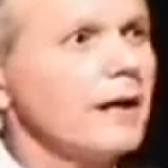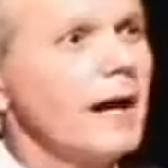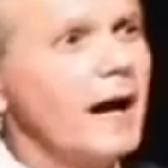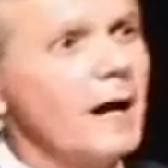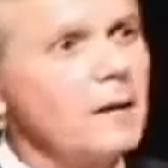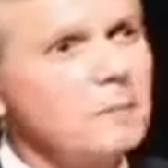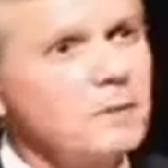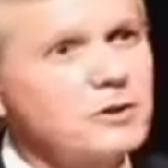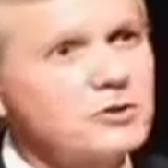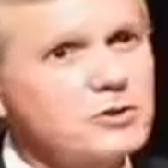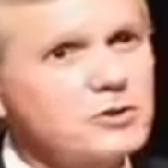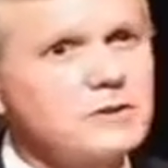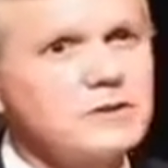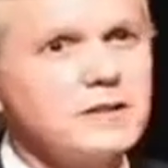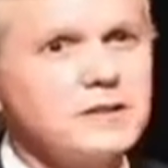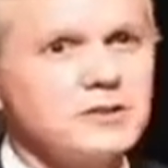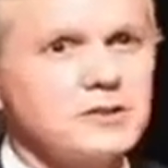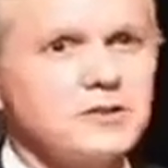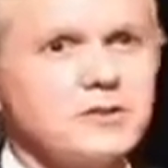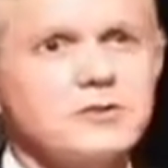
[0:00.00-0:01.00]
I mentioned
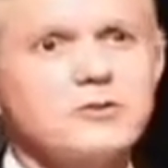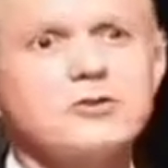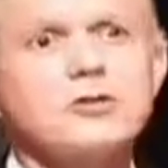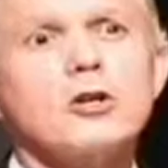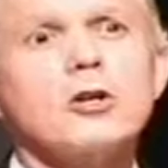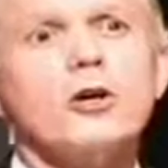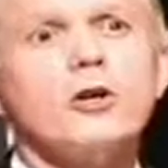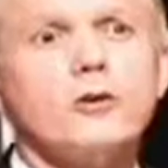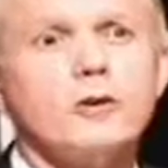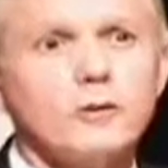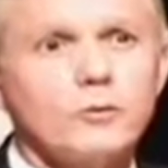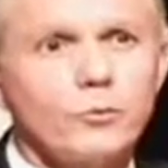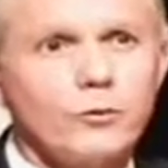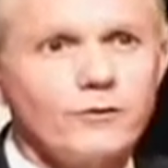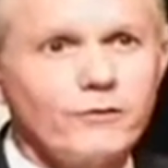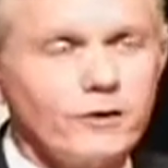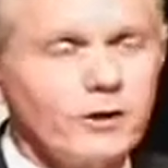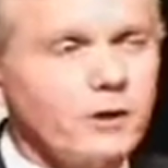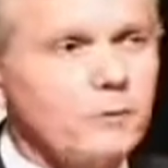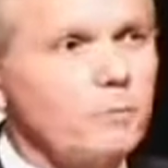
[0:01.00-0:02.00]
distance learning. We're
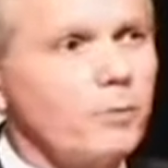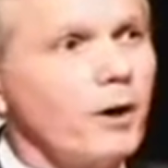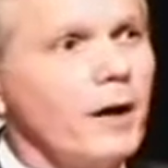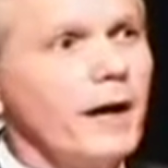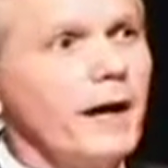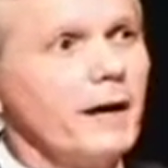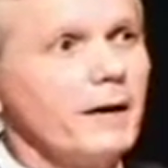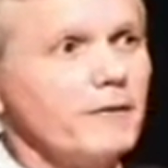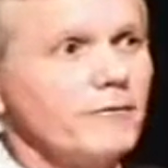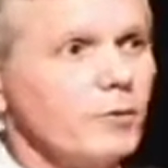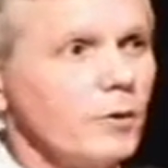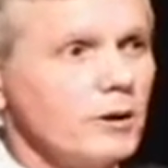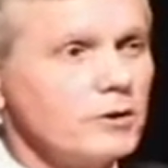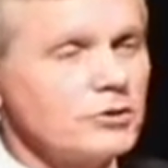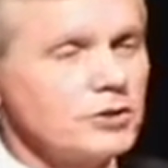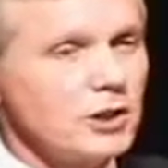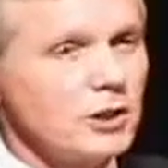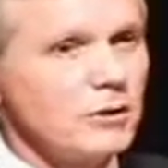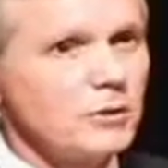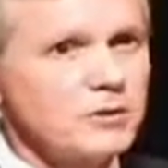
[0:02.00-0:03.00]
very proud of what
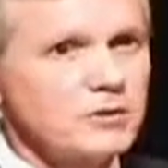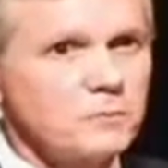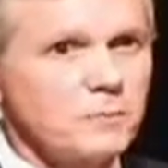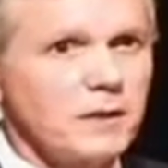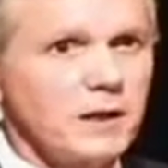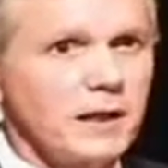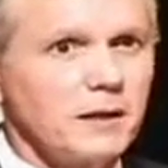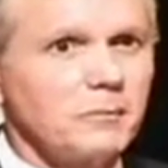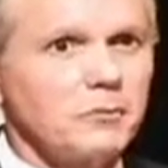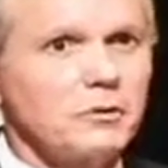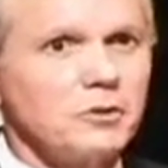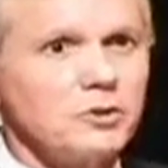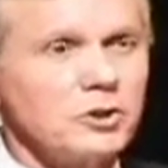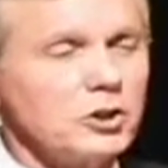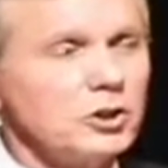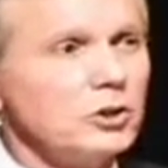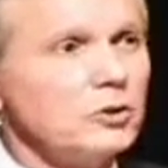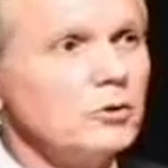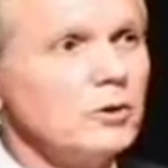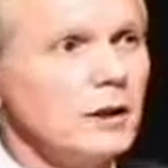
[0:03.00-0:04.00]
Joe has been able to
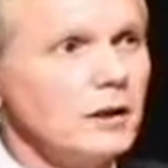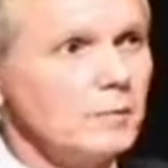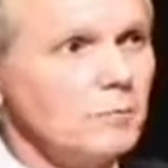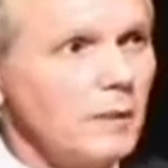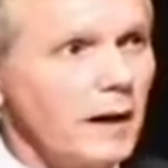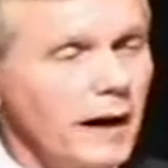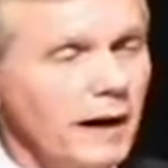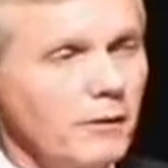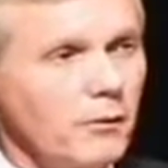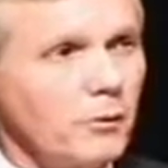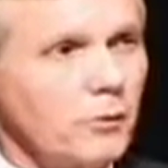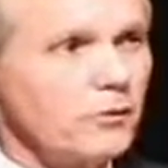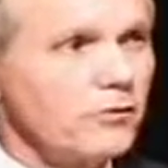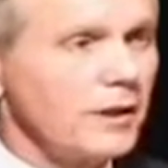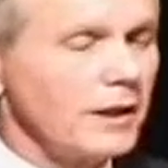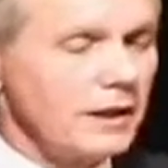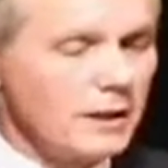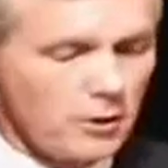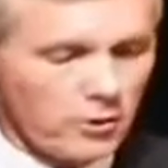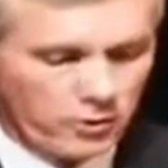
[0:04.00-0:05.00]
do, and Myra with
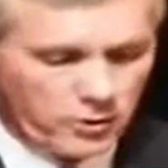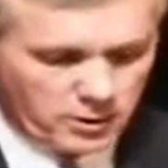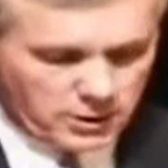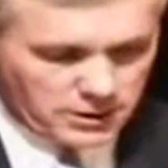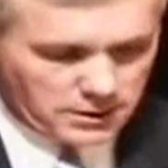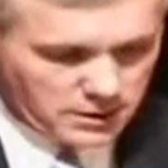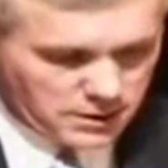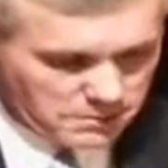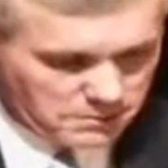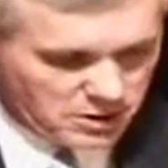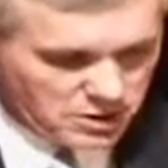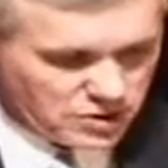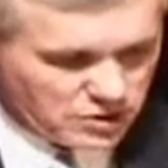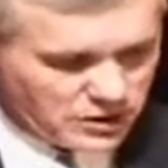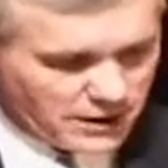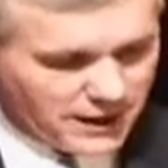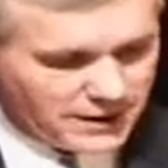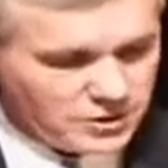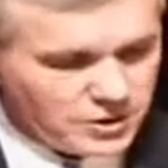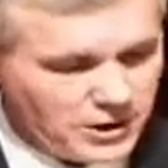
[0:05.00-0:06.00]
the e-learning
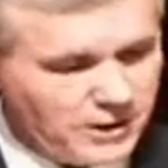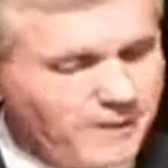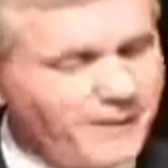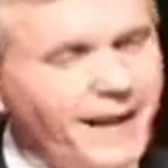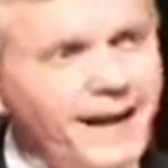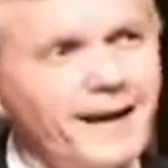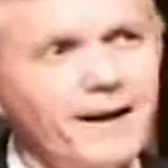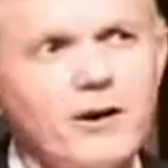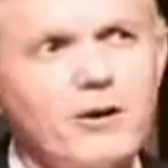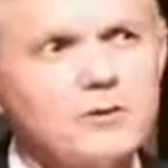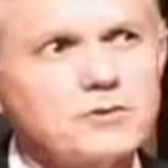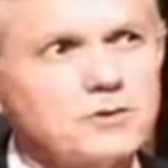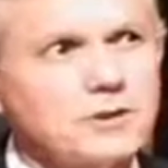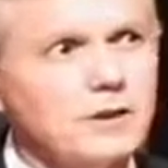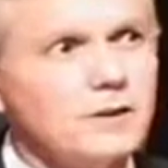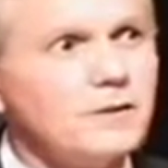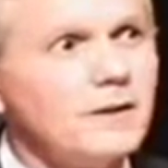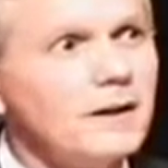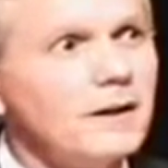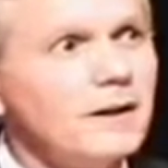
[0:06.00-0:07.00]
commission. I chair that also.